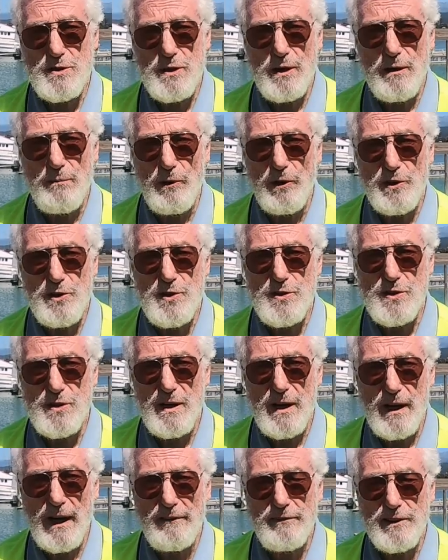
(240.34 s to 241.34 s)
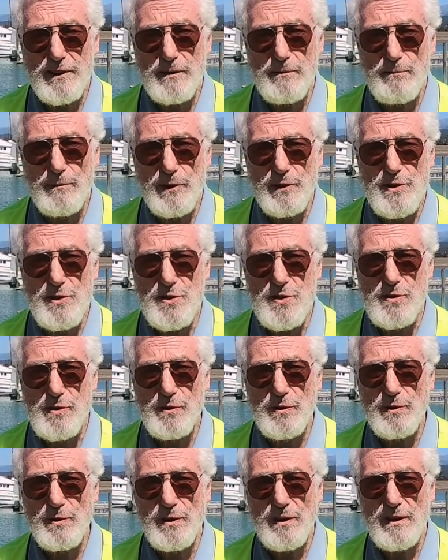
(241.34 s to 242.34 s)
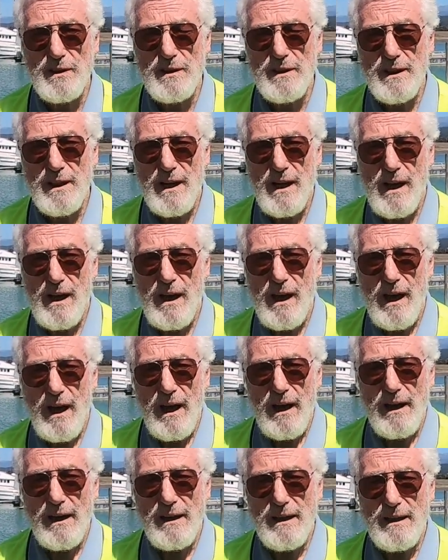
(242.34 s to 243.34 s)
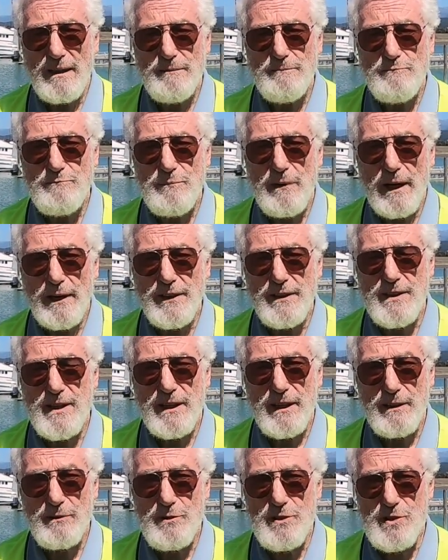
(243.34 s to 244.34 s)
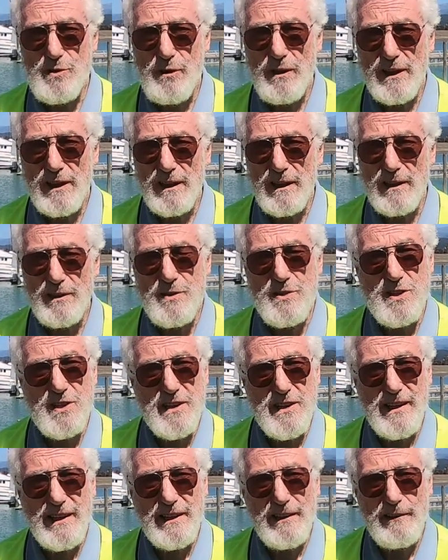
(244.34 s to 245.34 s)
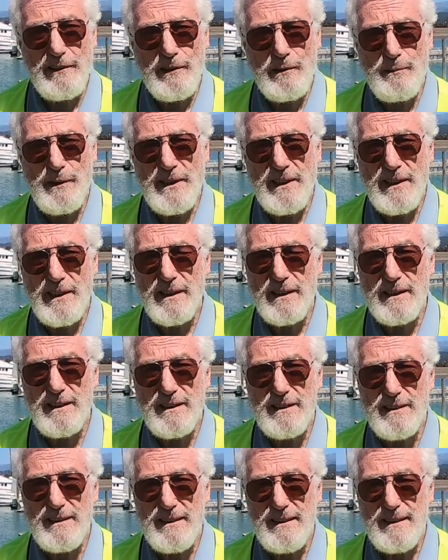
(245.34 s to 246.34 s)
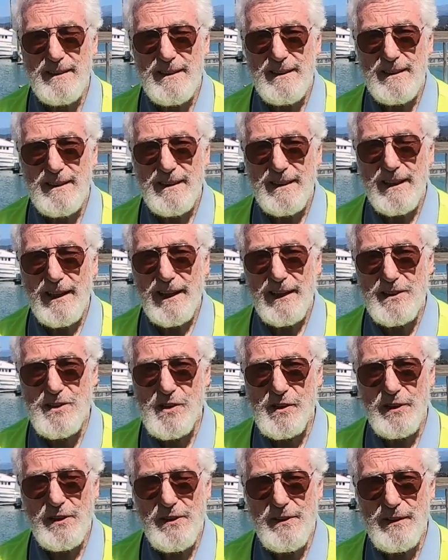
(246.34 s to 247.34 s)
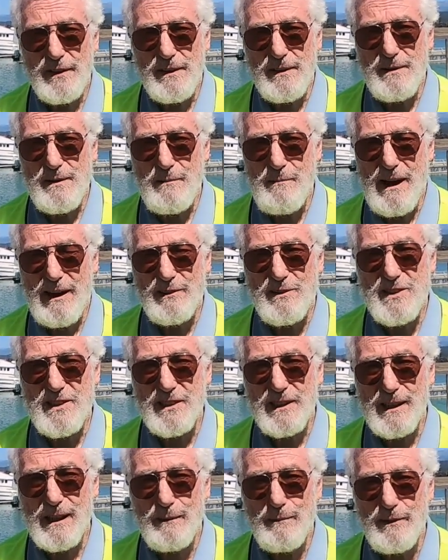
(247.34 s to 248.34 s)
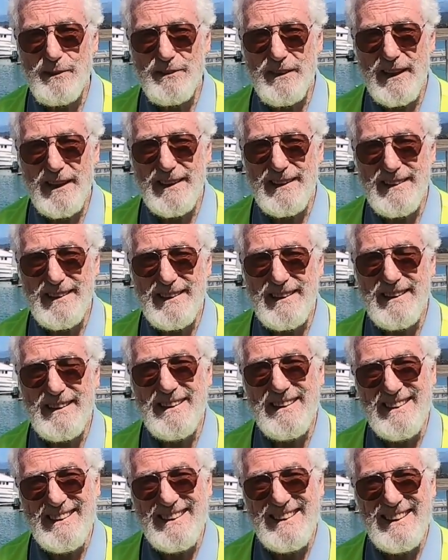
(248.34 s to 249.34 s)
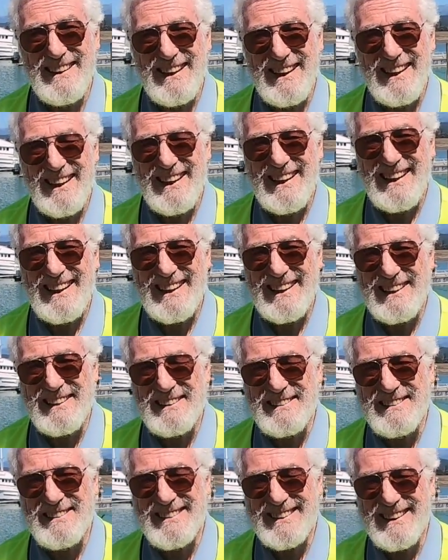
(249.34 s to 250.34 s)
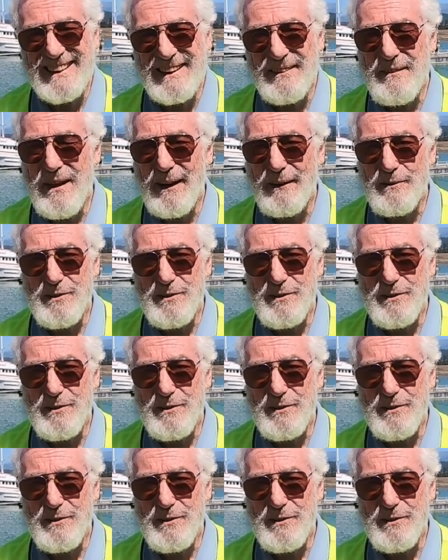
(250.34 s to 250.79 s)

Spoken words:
a African boys school, and it was quite close to Nairobi. I joined the Mountain Club of Kenya, and that